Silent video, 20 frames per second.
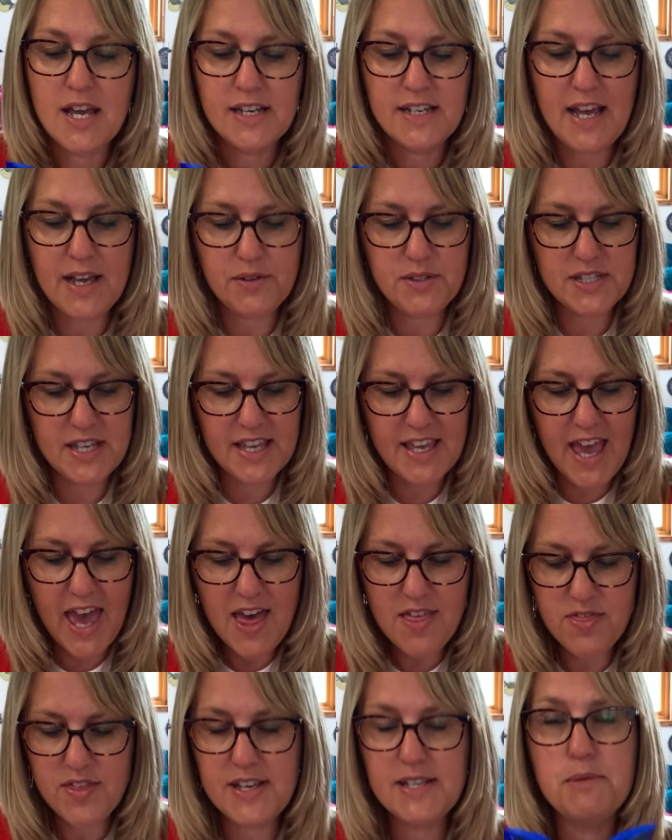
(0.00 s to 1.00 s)
Now, to
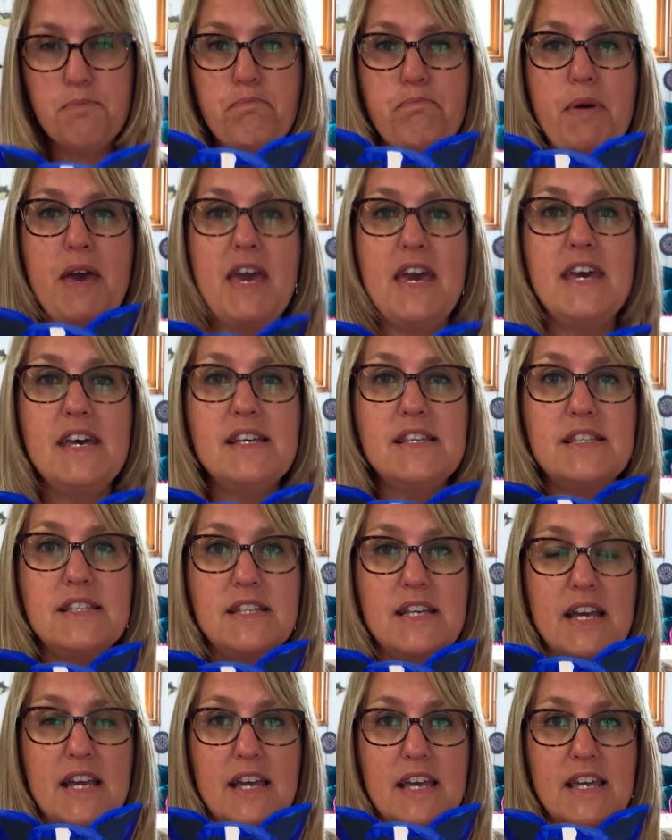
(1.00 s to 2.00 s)
get these
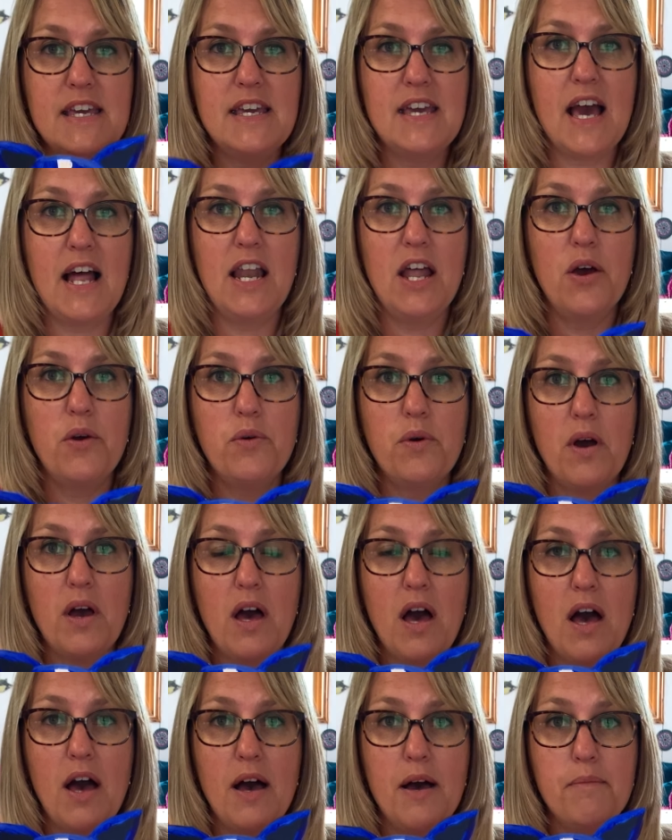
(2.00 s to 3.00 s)
piercing yellow
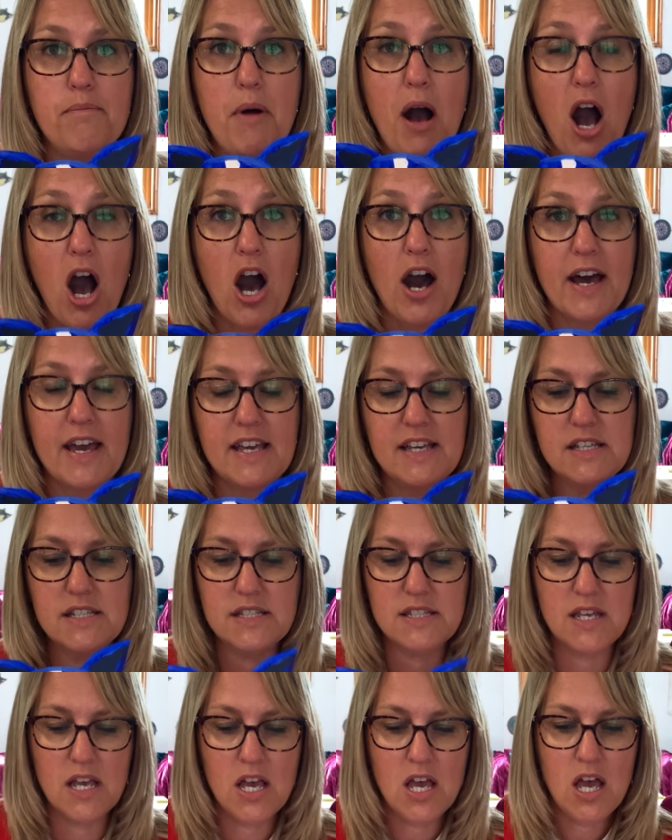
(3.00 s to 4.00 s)

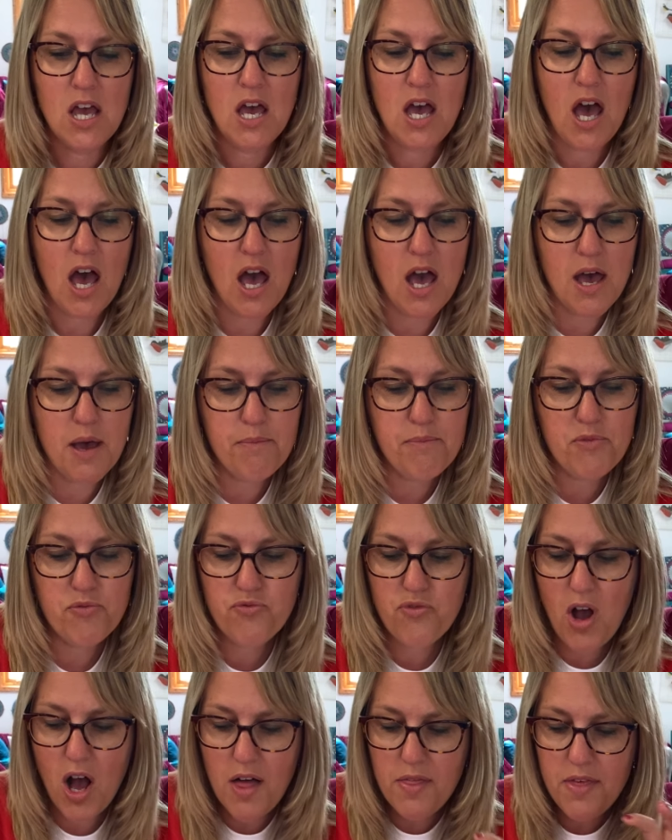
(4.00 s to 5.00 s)
eyes,
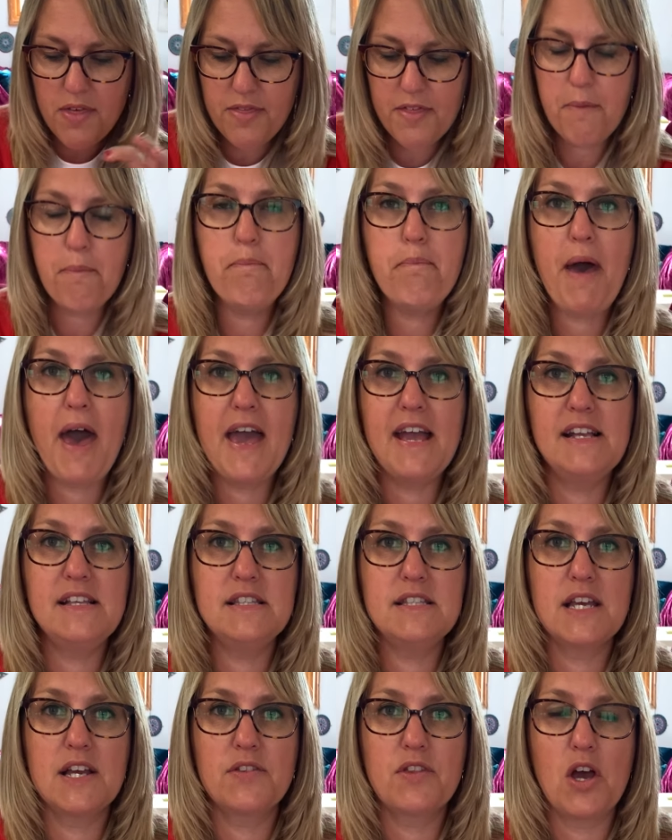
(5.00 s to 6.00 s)
rather than
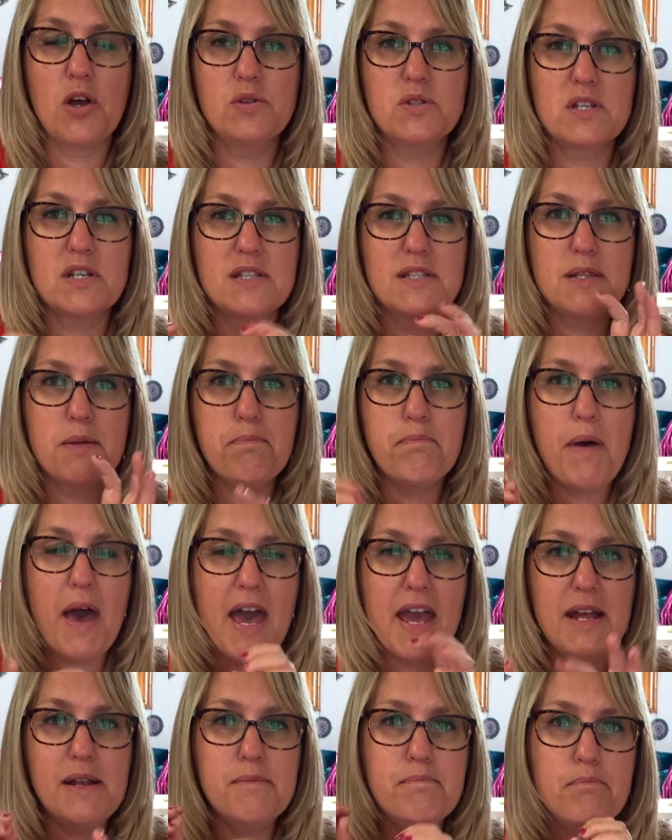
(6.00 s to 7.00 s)
painting those, because the
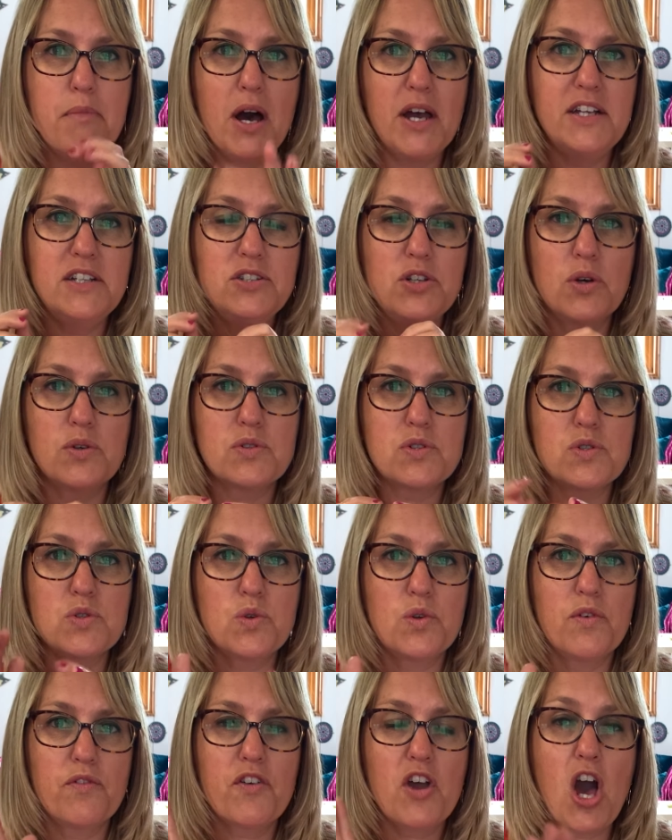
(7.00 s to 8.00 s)
paint might not
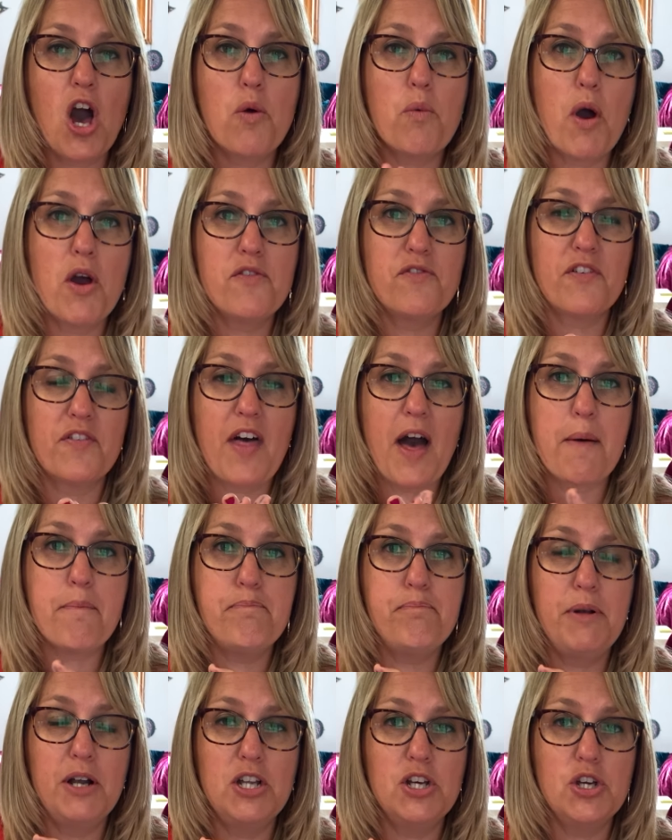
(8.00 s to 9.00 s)
sort of go over
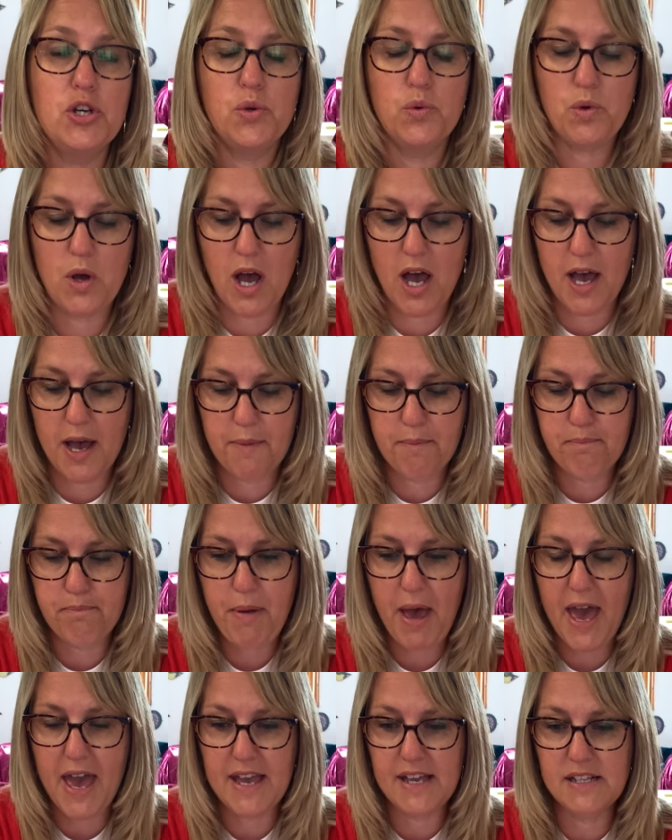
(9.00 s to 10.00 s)
that blue
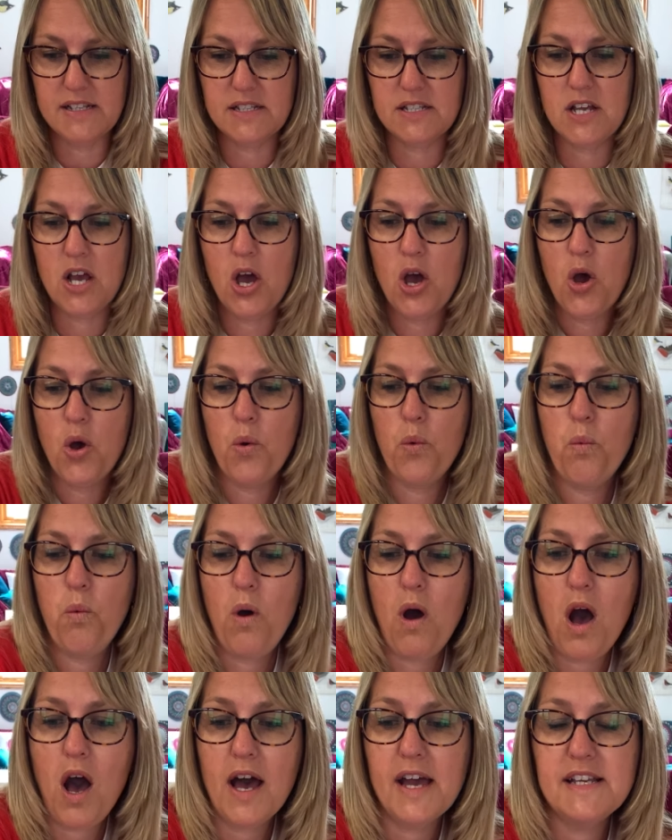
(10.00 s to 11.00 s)
paint,
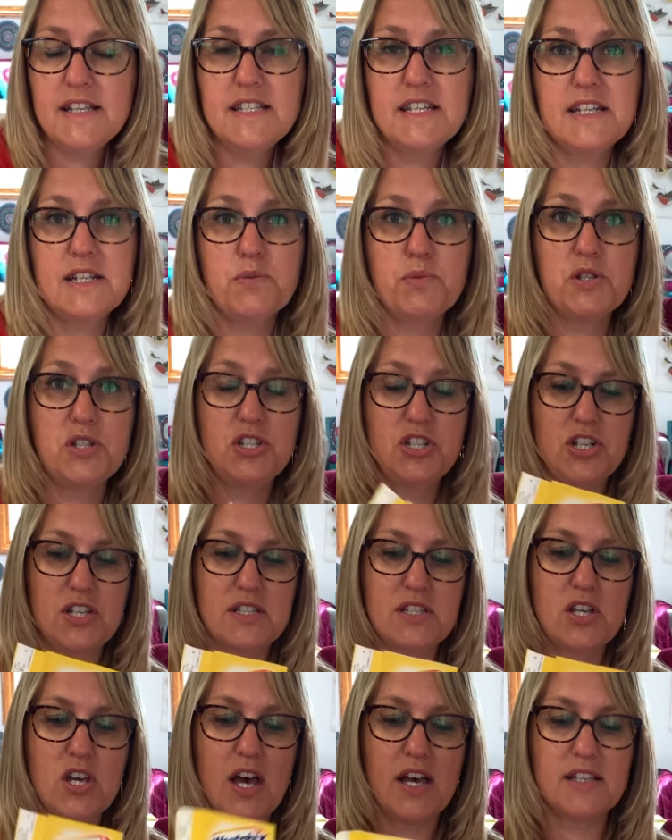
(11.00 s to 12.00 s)
what I did was
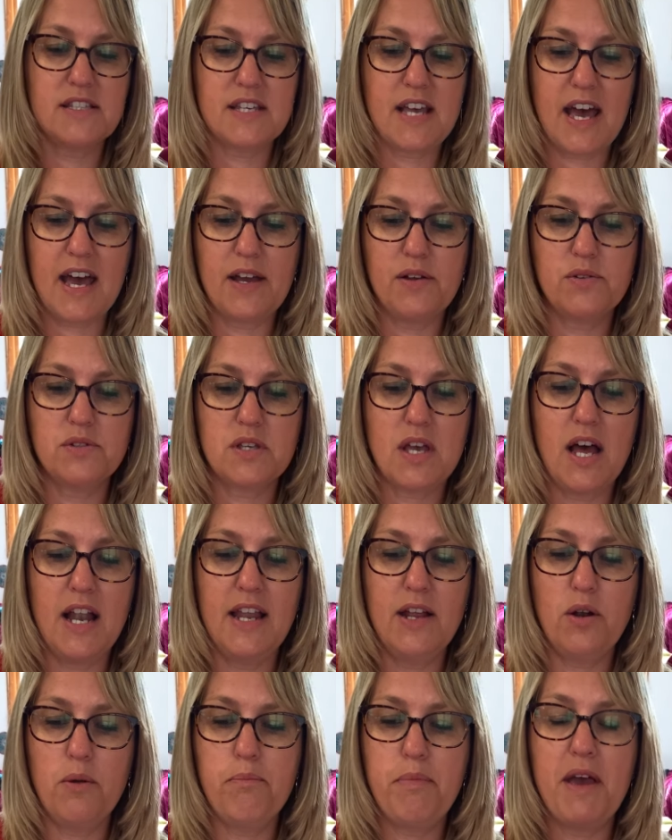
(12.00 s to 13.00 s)
just cut out a
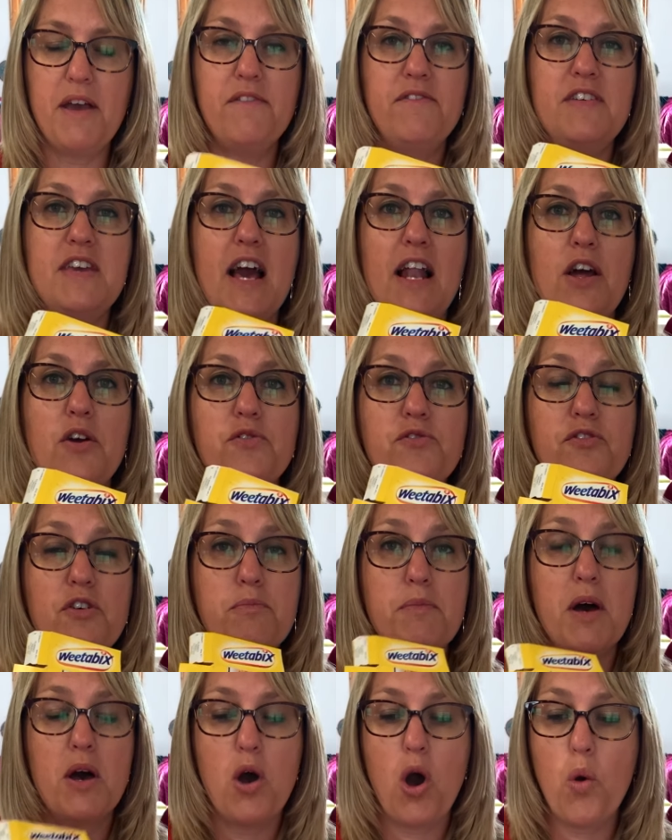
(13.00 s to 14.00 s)
little bit of yellow
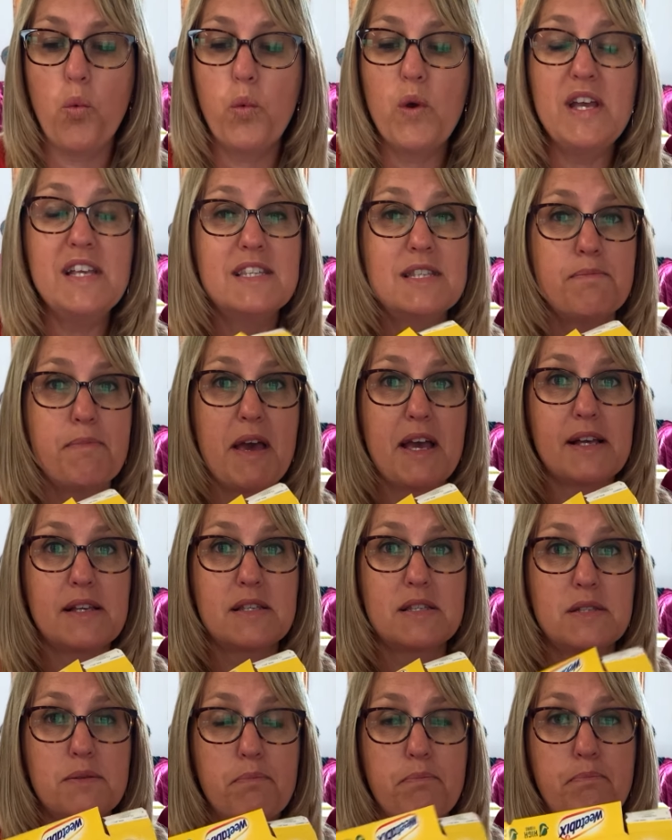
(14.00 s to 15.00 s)
from a
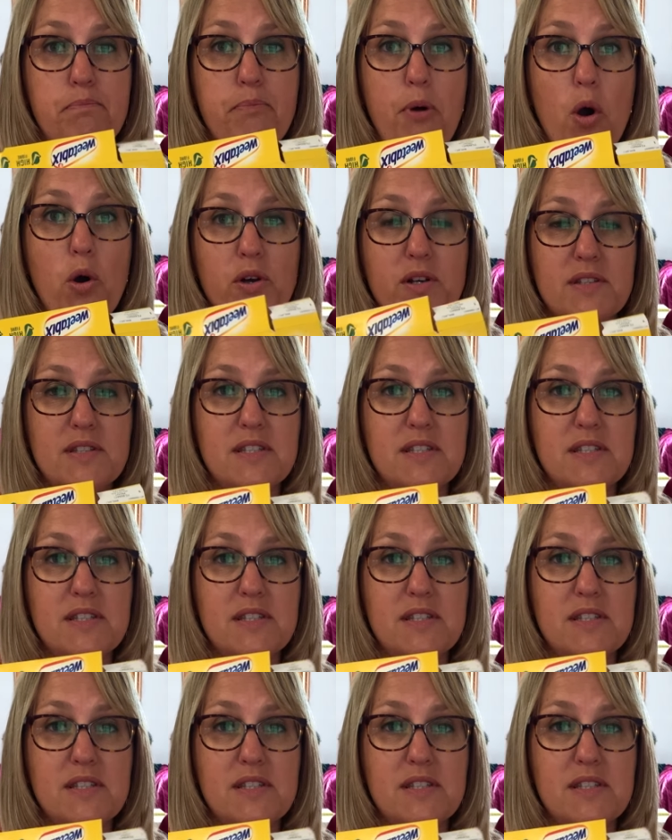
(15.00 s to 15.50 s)
Weetabix box.